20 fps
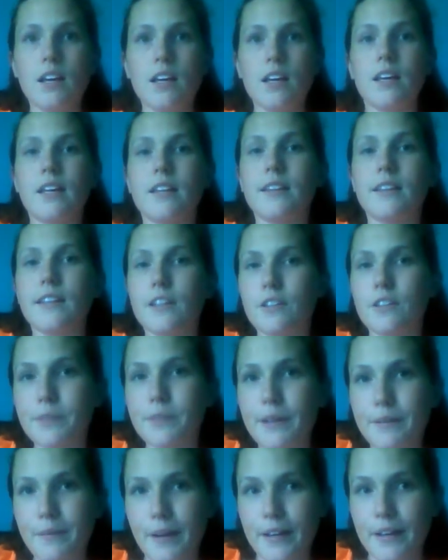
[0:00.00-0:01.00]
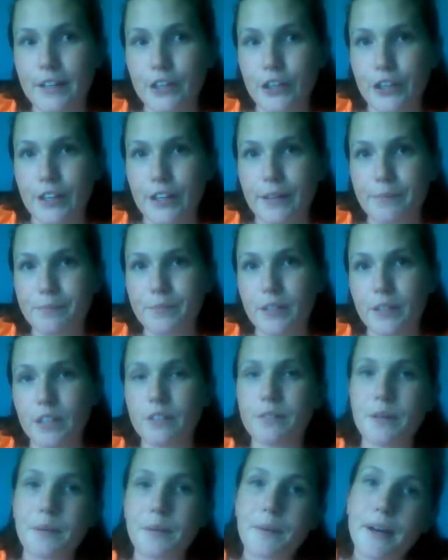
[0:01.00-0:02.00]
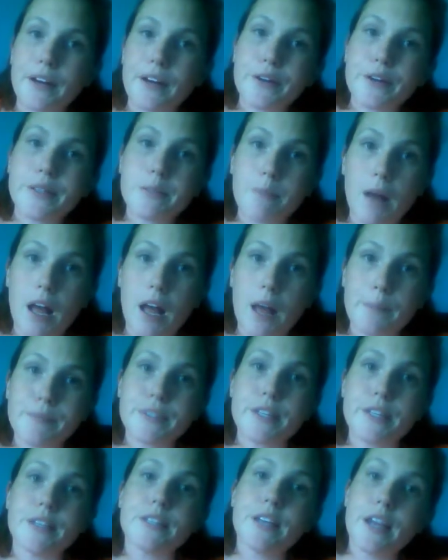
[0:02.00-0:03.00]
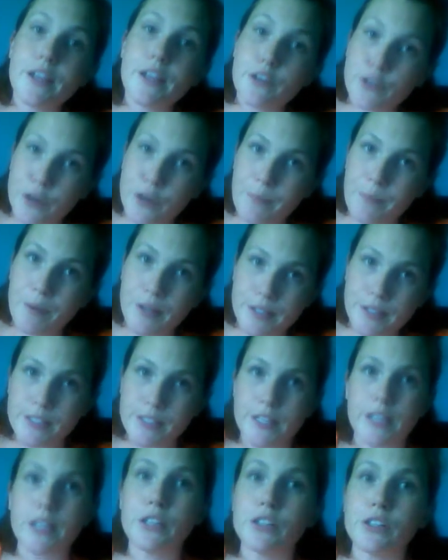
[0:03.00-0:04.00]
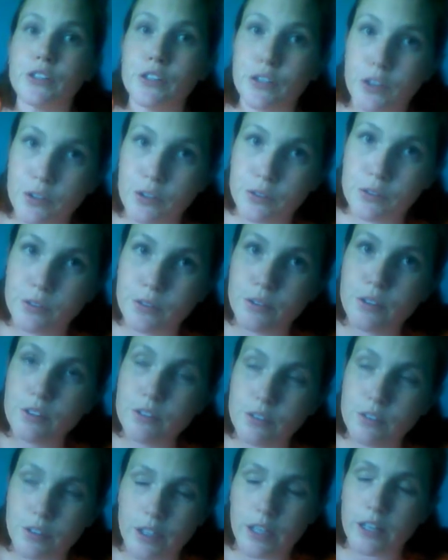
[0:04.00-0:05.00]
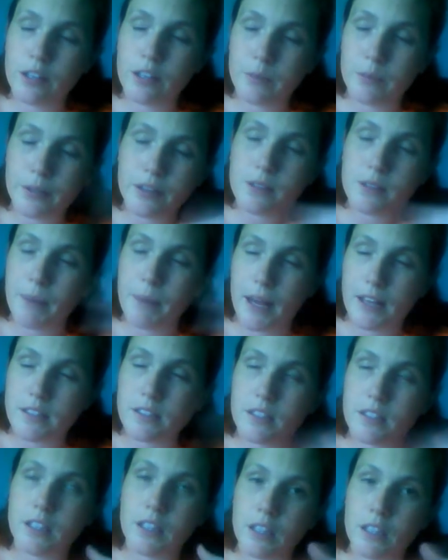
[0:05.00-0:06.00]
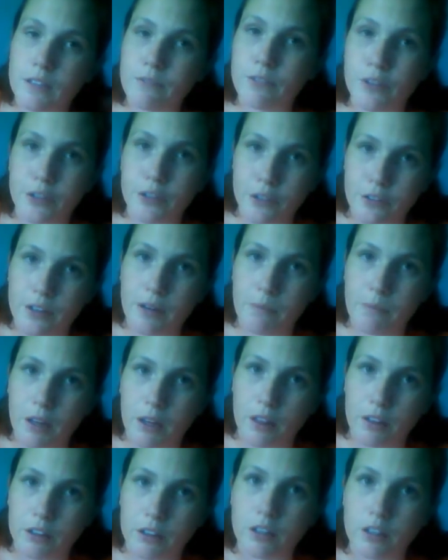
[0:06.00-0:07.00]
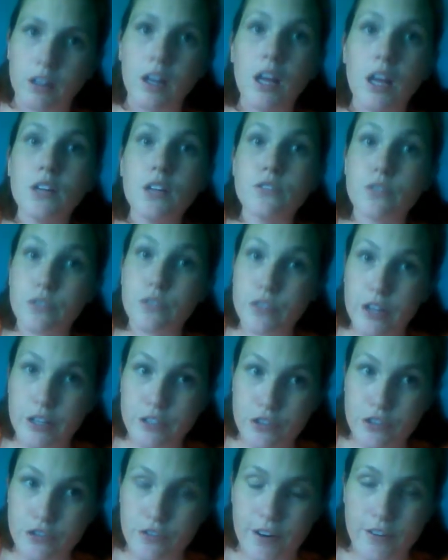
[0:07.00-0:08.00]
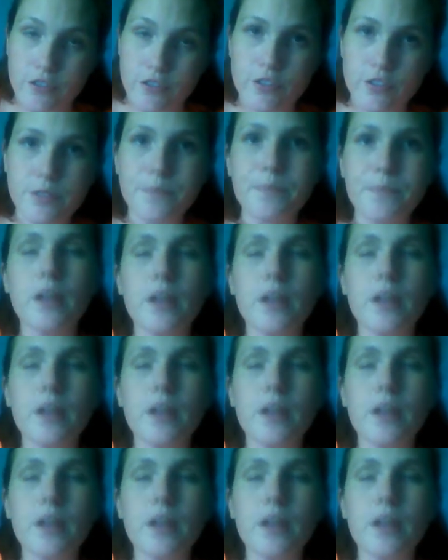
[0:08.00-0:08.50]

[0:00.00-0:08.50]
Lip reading: In Little Red Riding Hood's mom says, hey, your grandma's sick. Go there with the basket for your grandmother. Don't talk to strangers.